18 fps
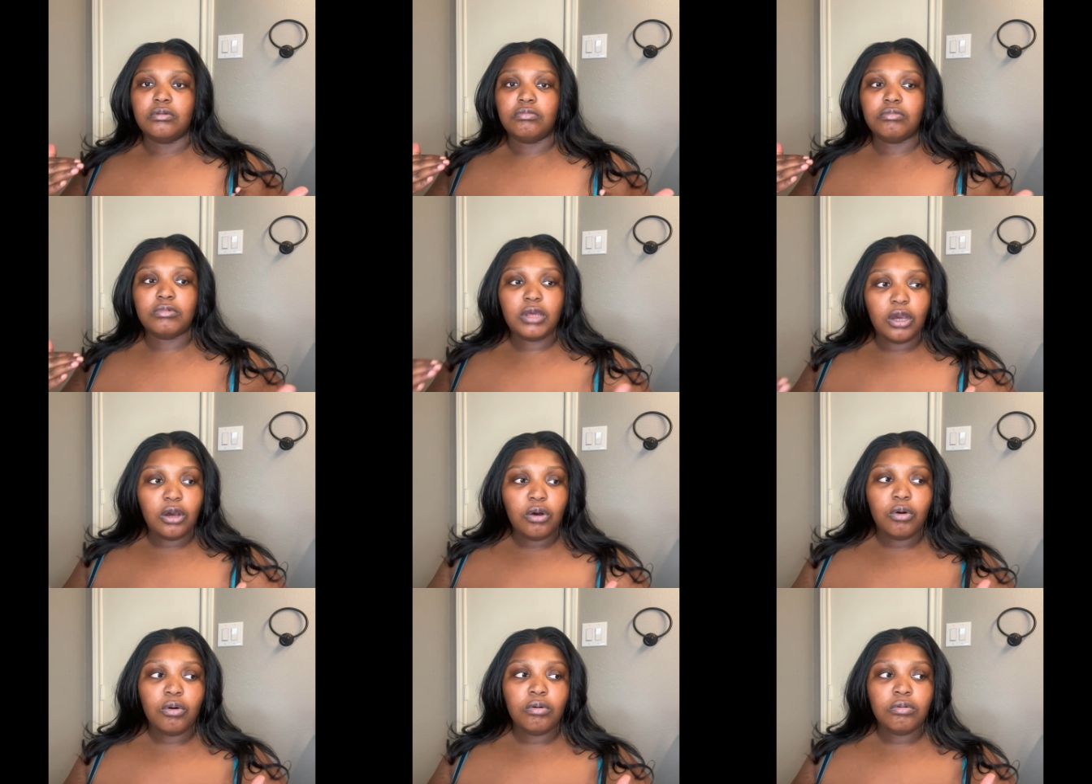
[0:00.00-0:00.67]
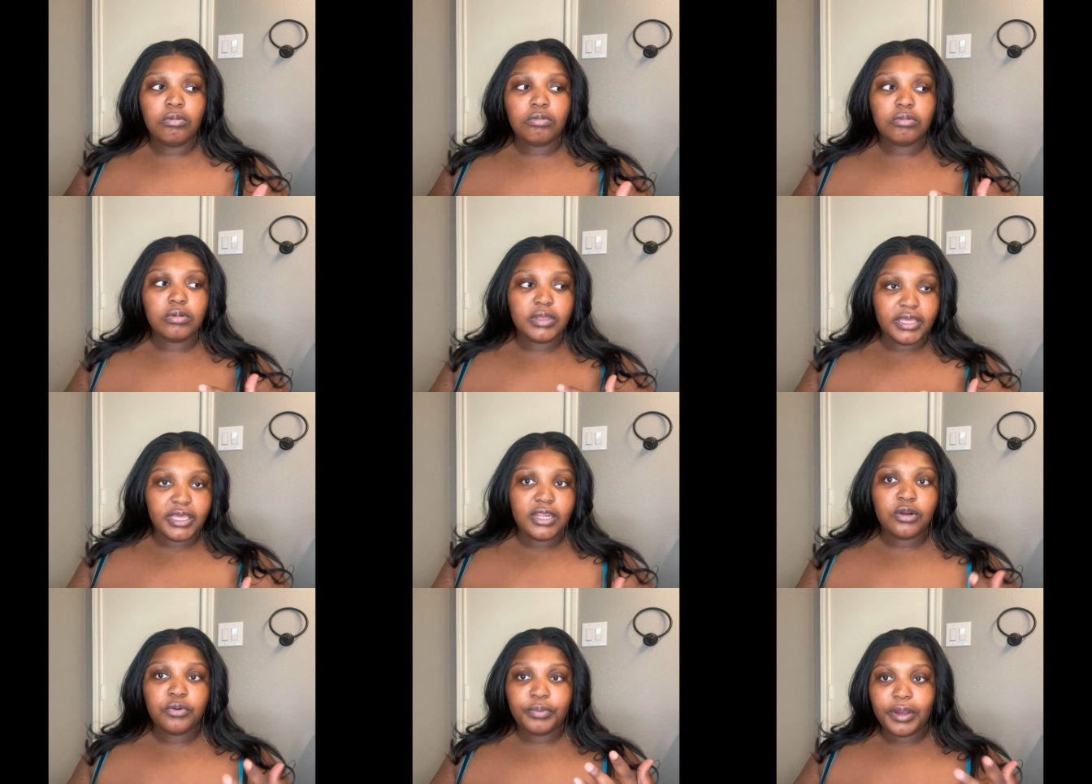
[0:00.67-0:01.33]
go
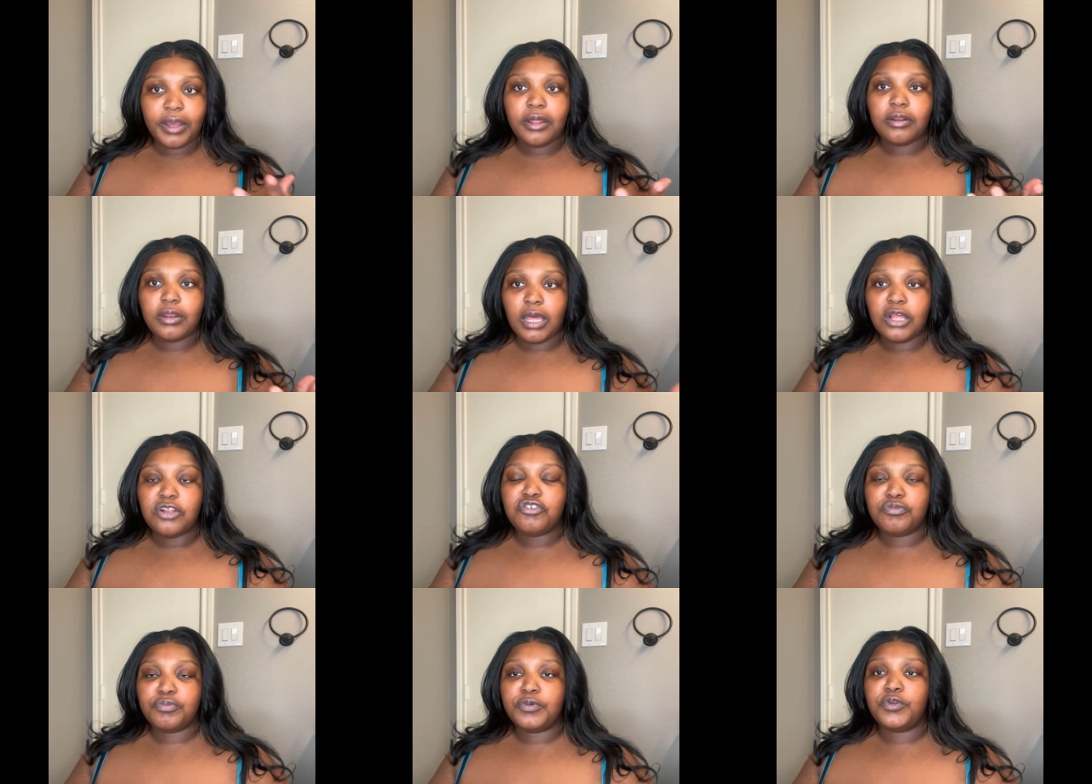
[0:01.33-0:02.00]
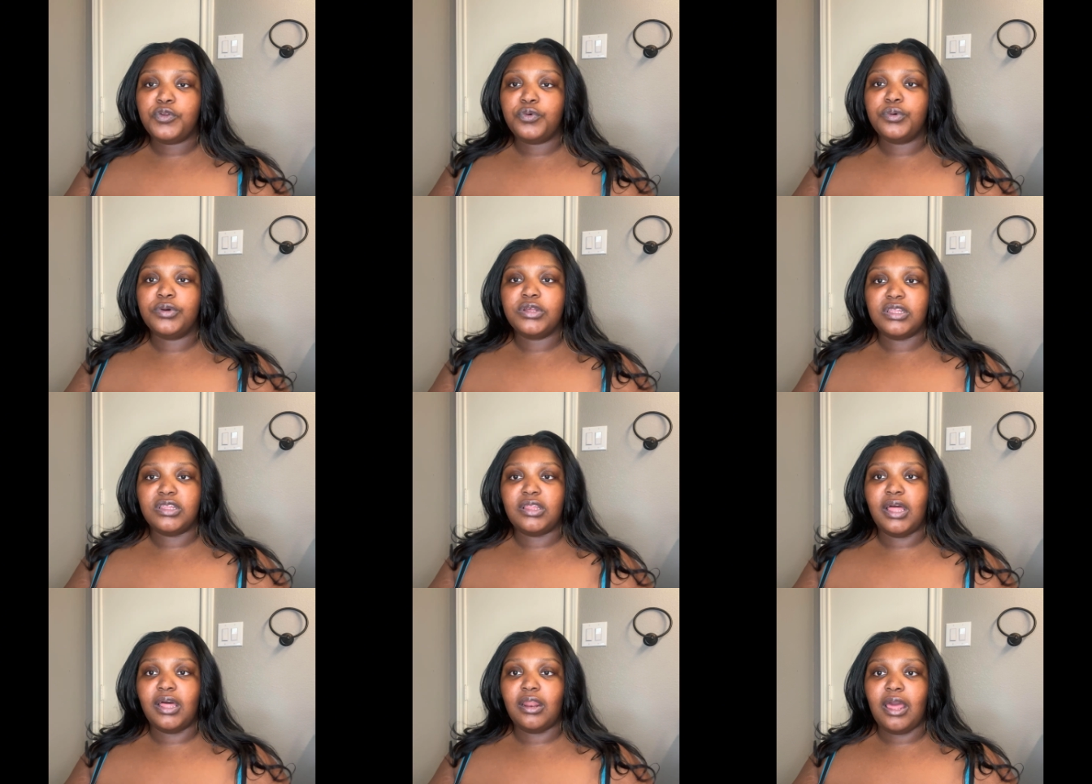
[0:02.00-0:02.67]
get around
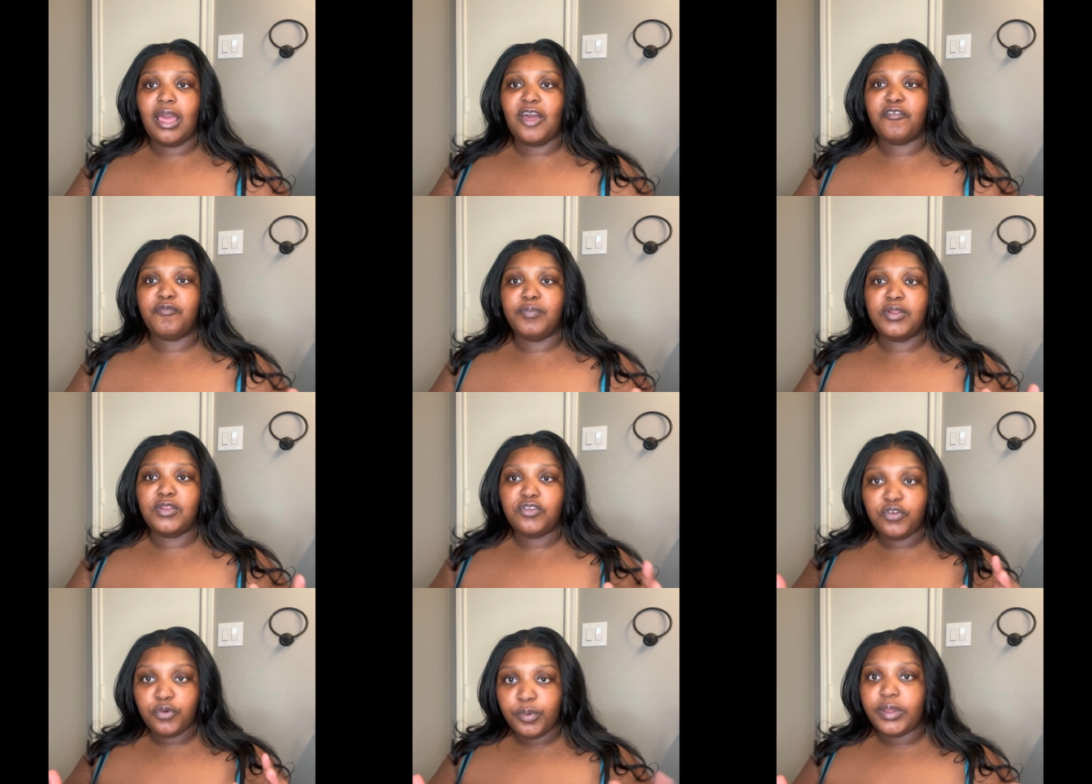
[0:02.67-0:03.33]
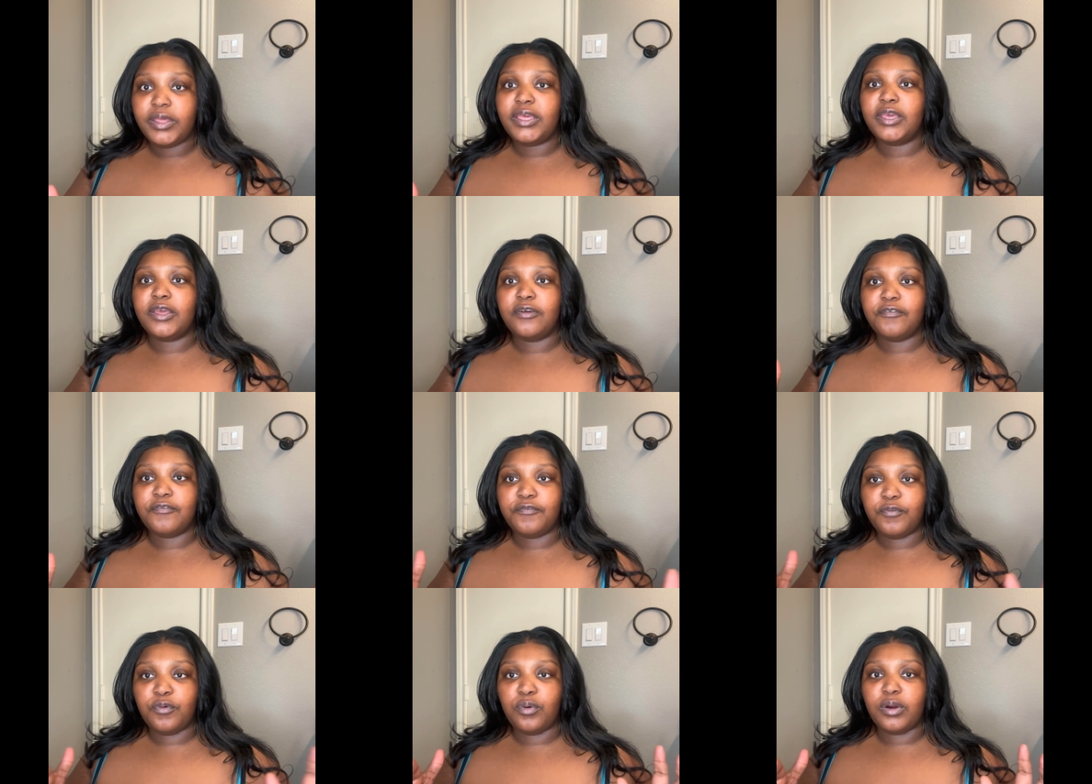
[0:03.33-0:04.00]
entrepreneurs that have been doing
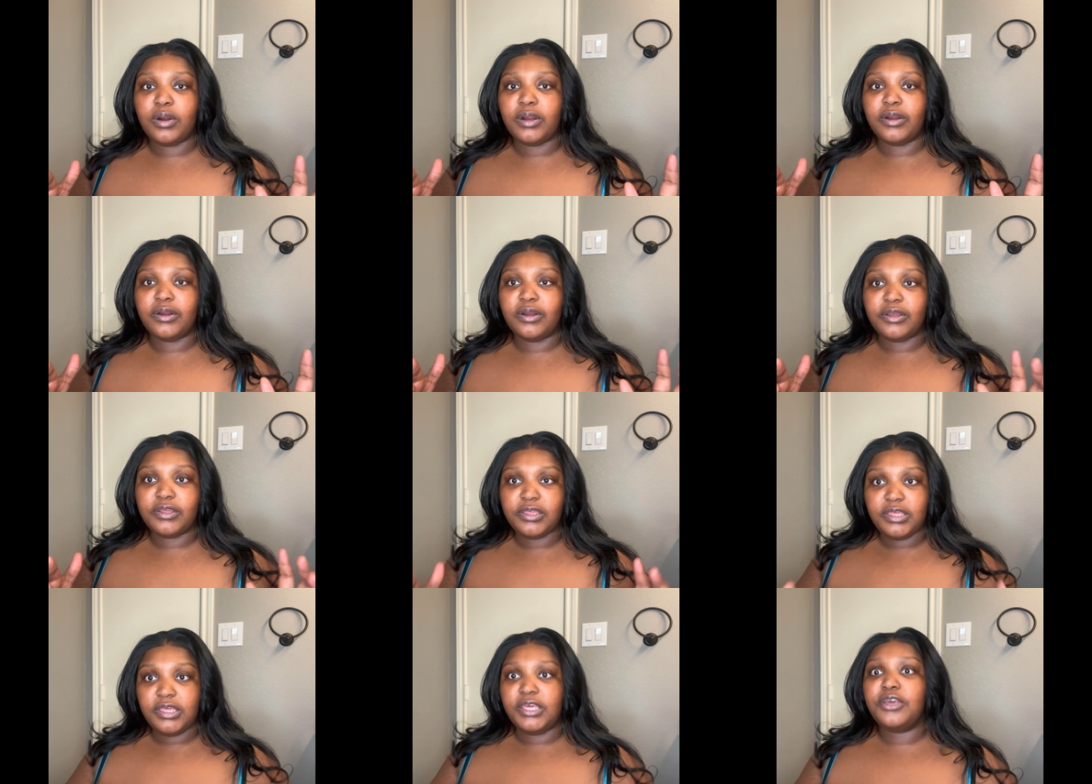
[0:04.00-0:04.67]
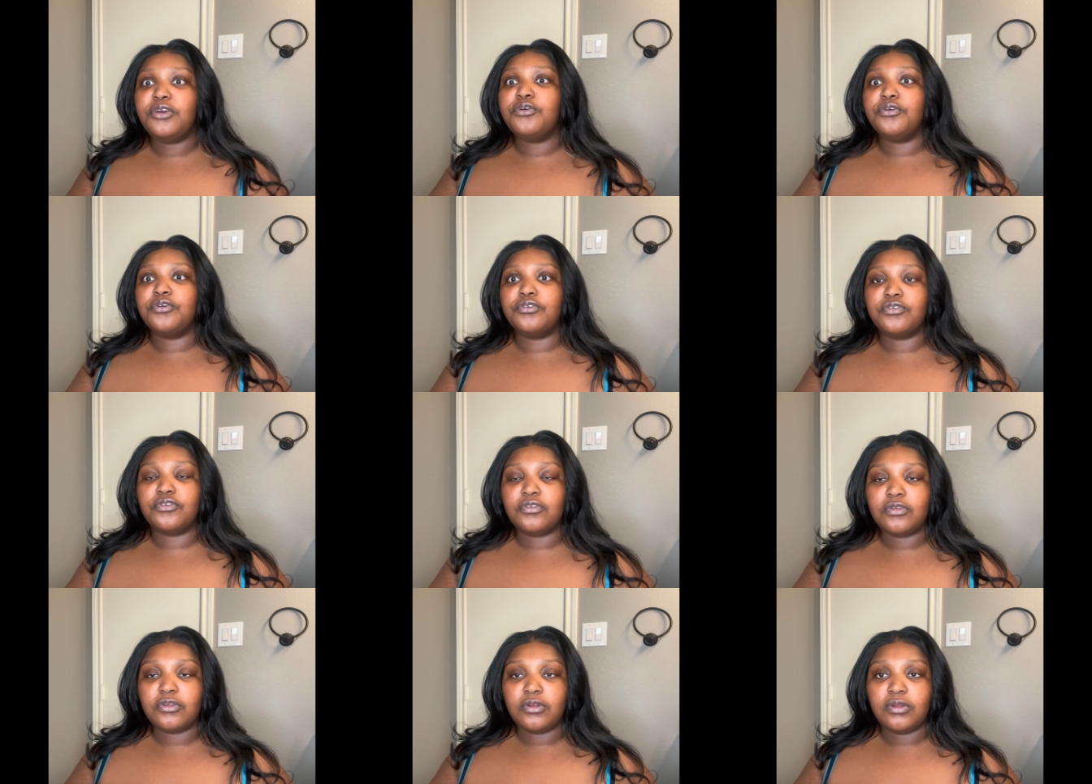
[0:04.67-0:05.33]
it for
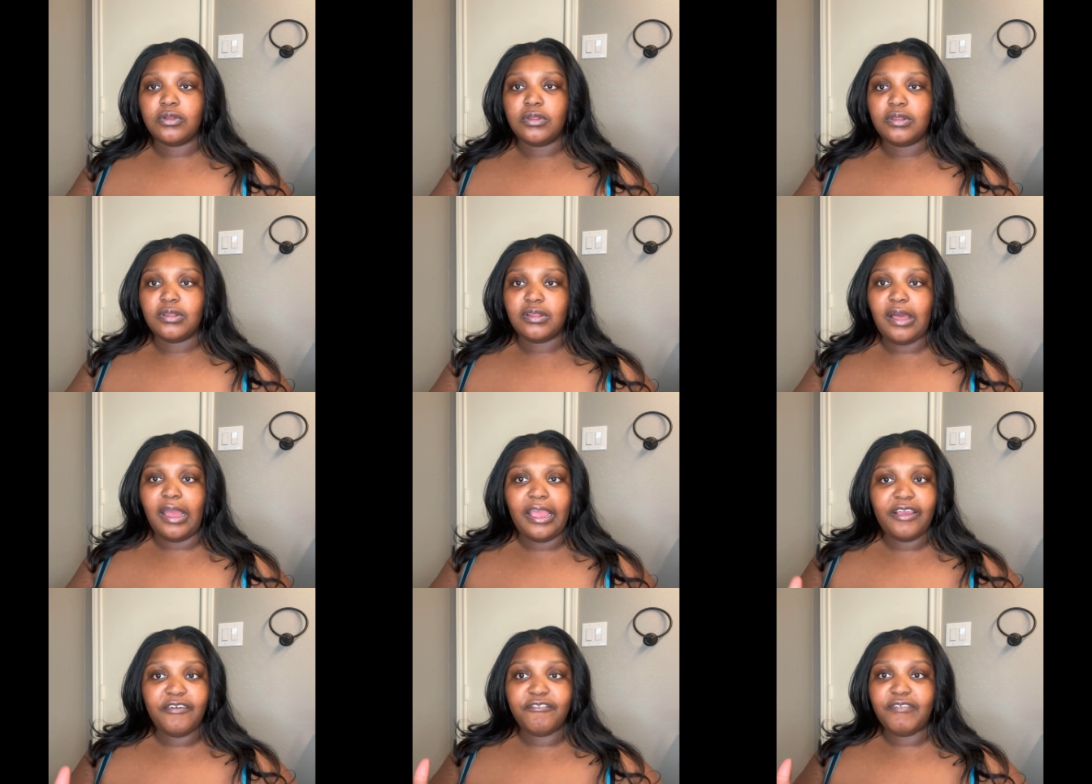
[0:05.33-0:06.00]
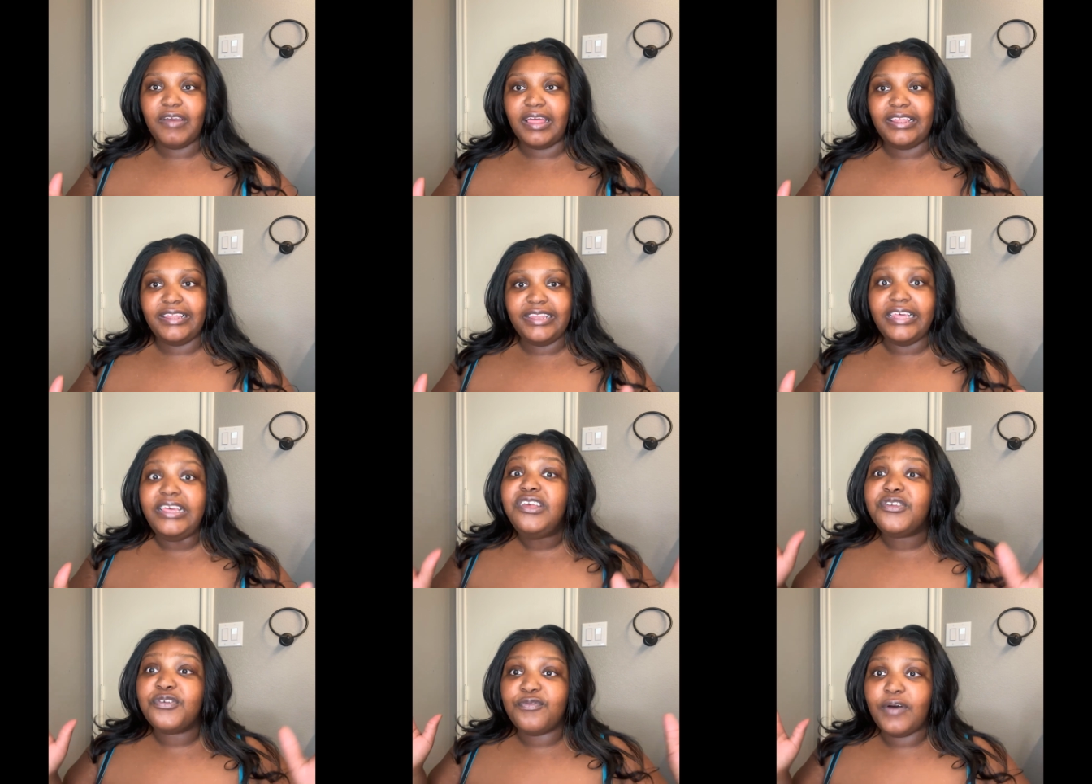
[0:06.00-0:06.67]
years, like at
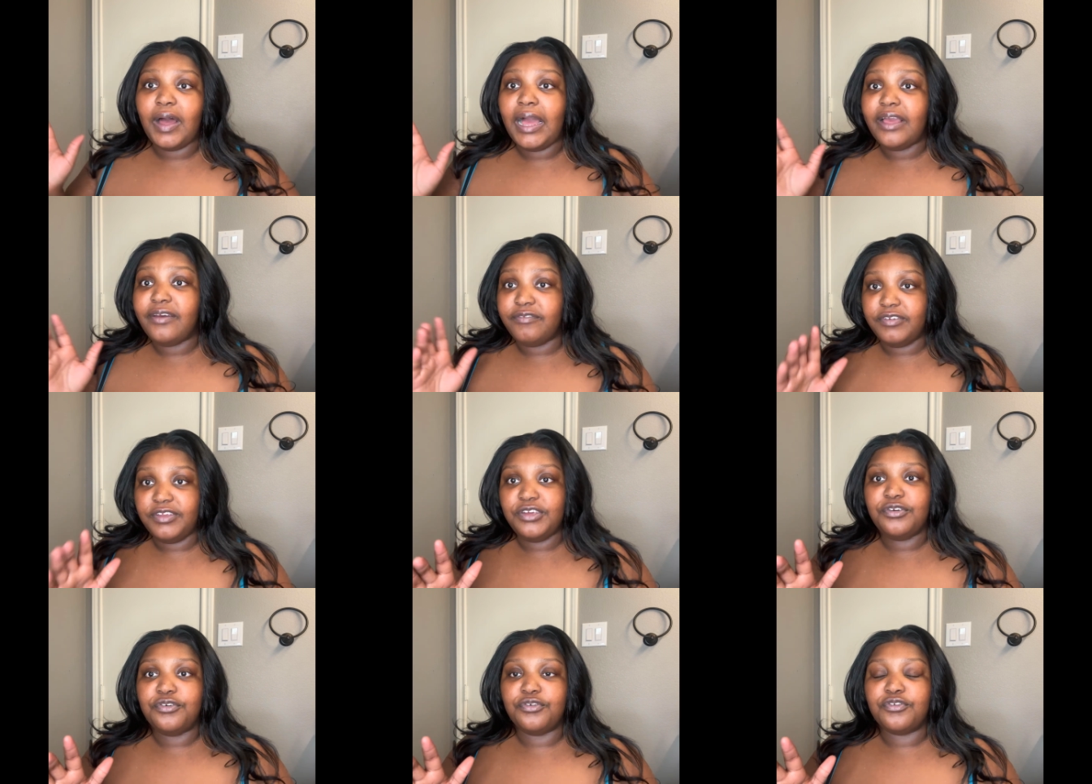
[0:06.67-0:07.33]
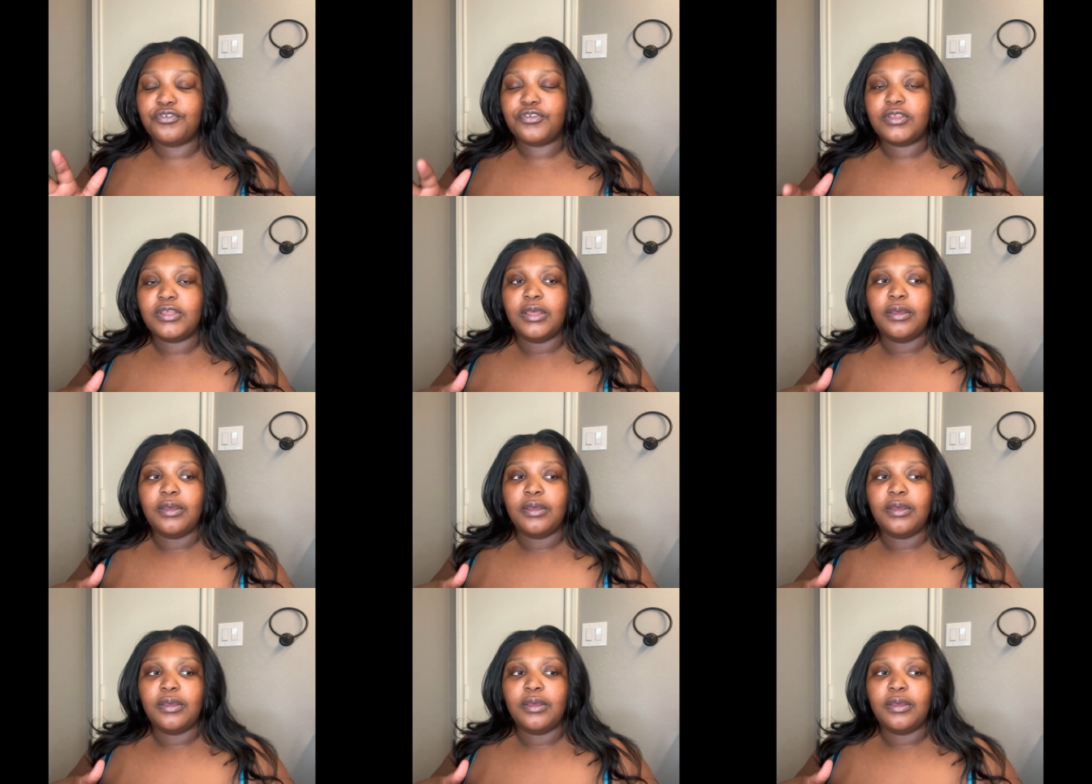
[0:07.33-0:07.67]
least 5 years,